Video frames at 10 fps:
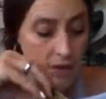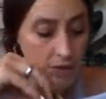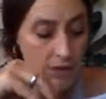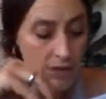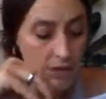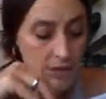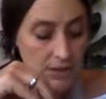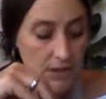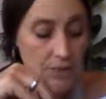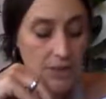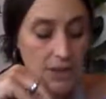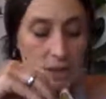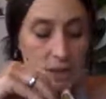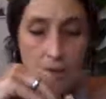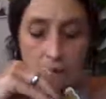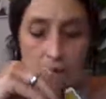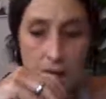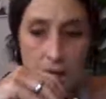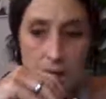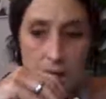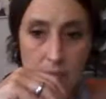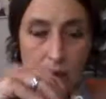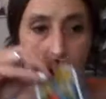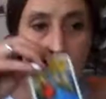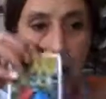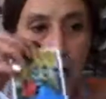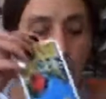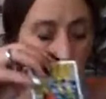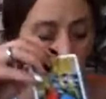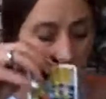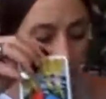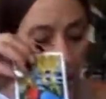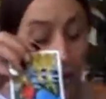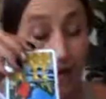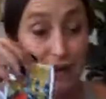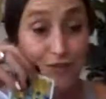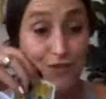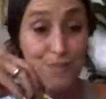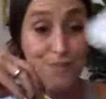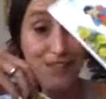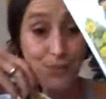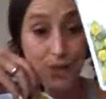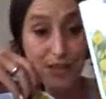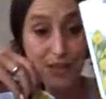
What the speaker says: But there was something I was getting about not walking away from this one.